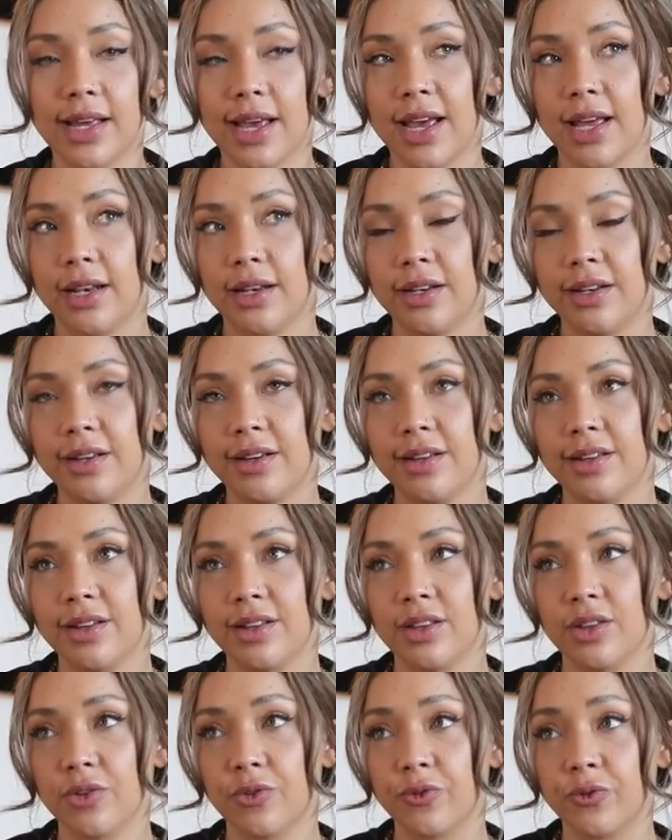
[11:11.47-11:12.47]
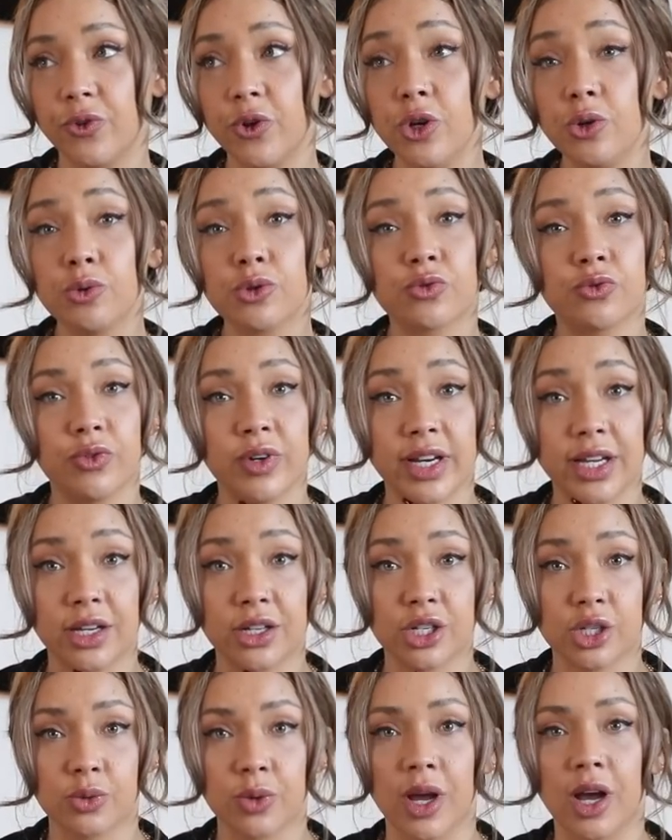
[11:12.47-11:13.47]
then the food was really
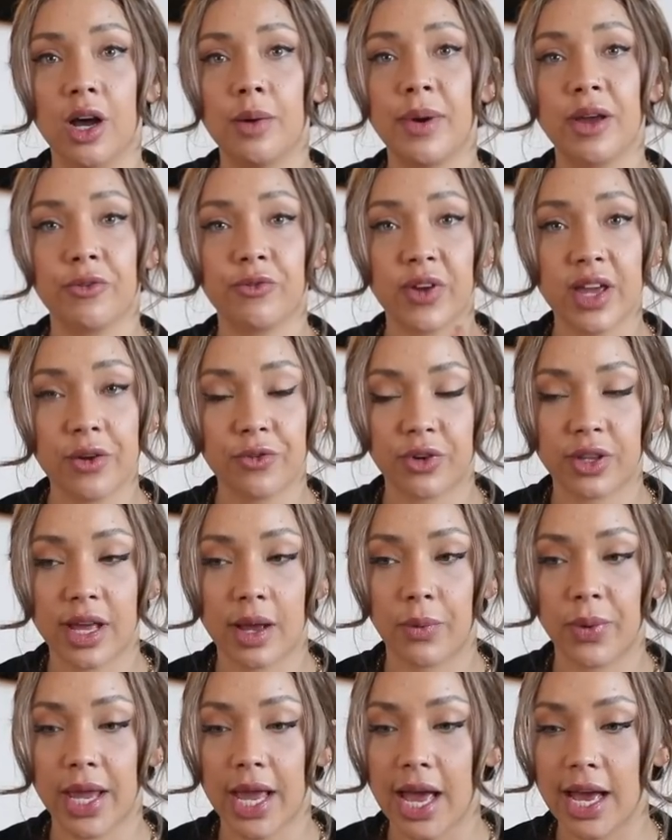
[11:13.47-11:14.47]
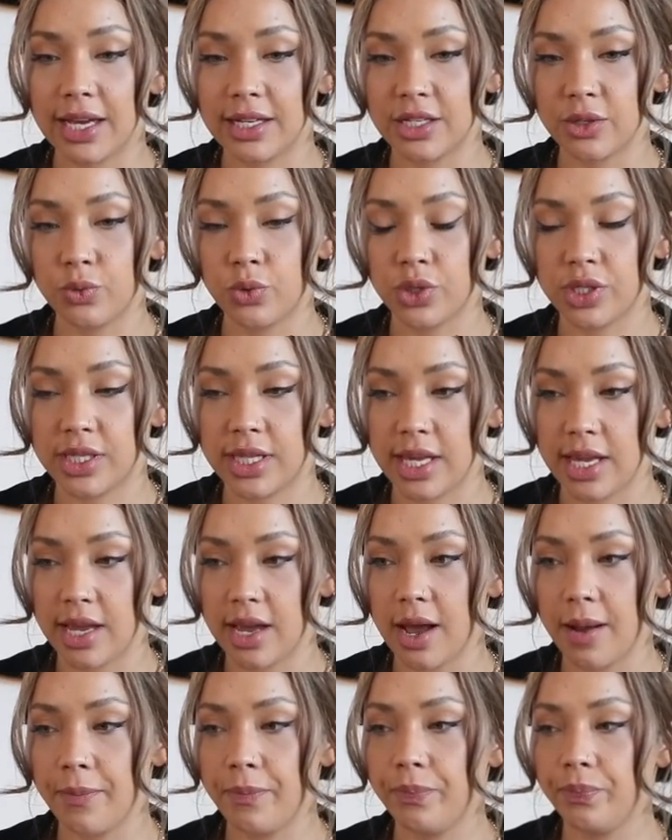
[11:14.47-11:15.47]
good as well. My favourite that we had was
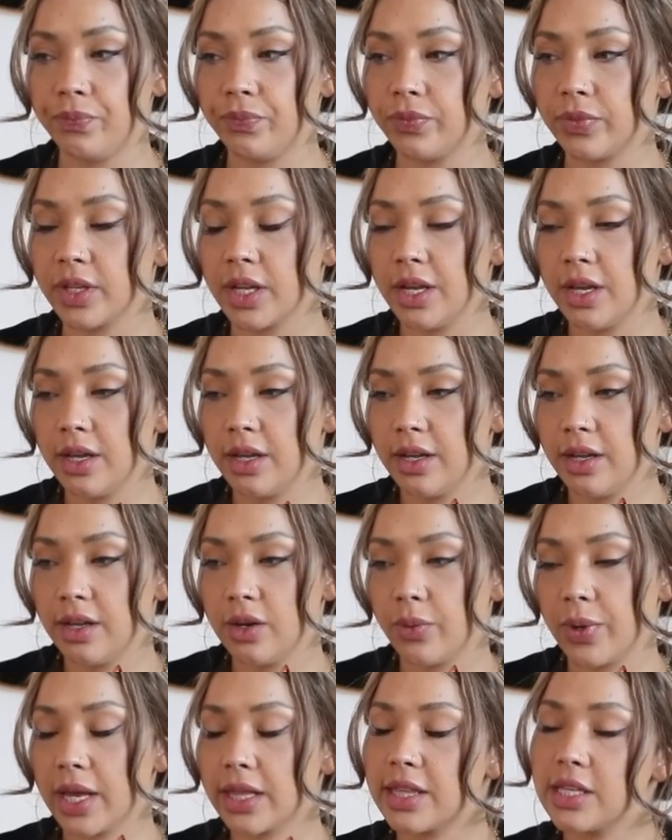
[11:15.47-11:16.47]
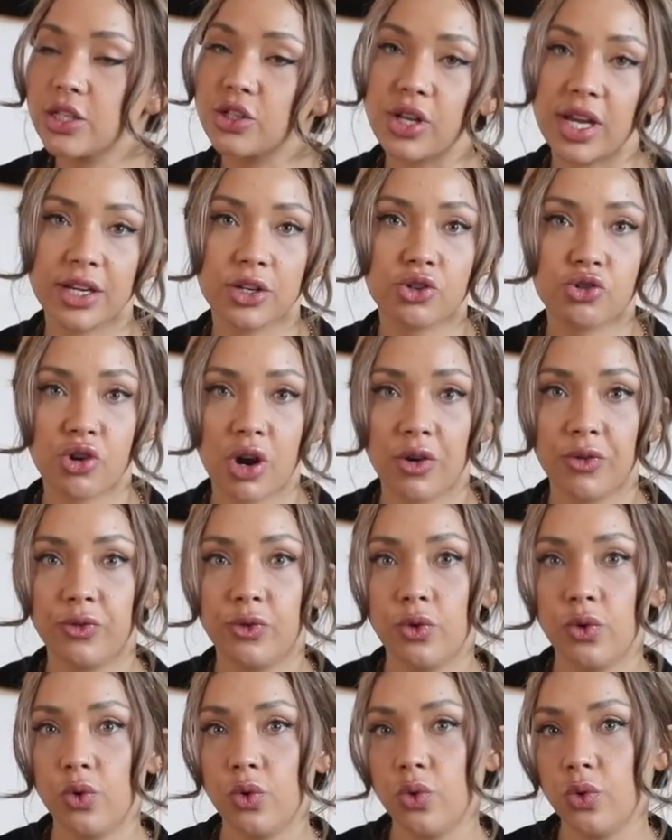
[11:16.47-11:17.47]
the, we had this like
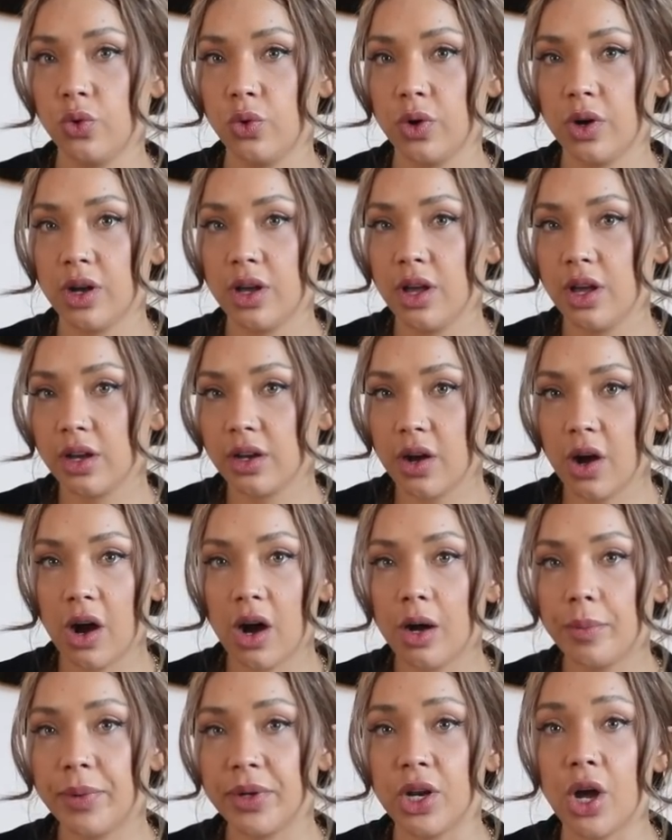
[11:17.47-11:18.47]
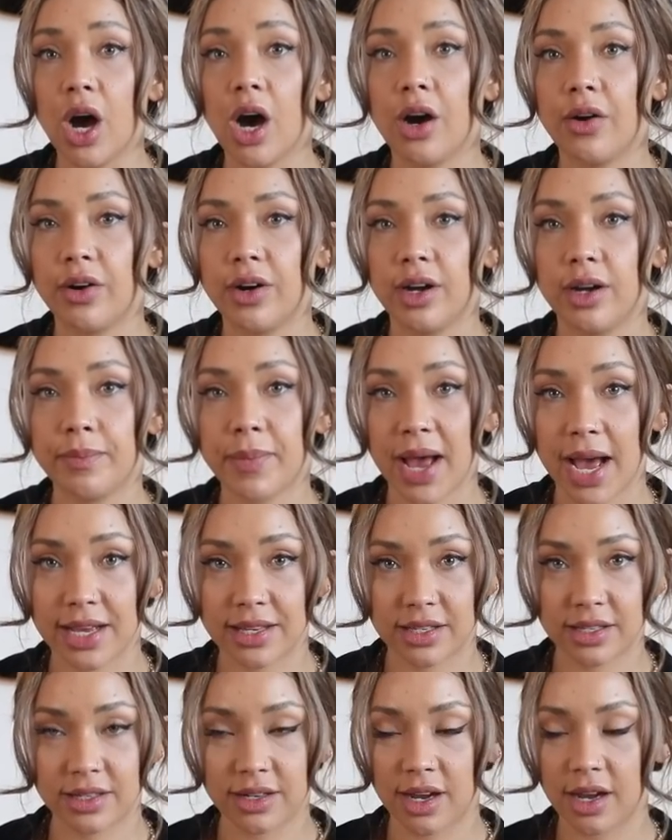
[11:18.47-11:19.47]
truffle carbonara
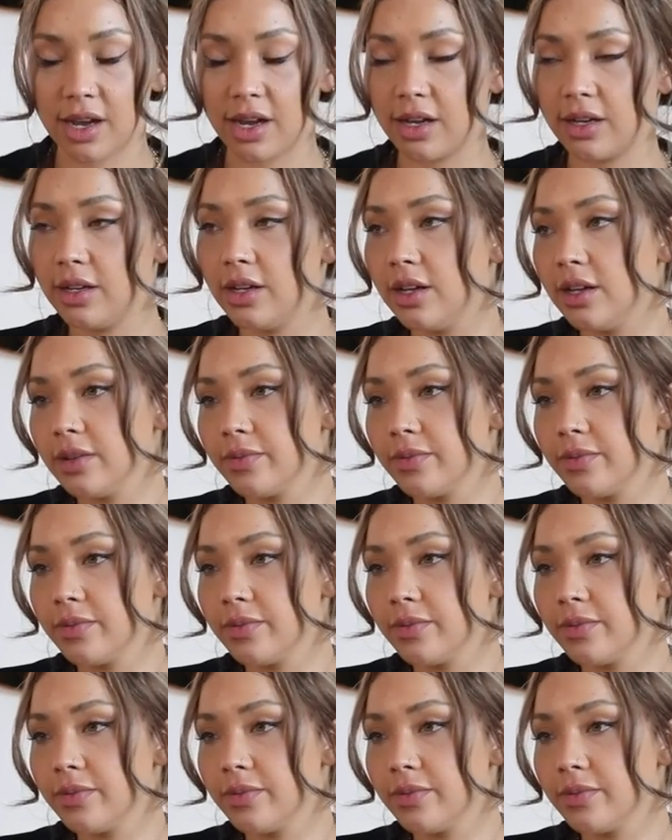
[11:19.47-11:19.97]
pasta.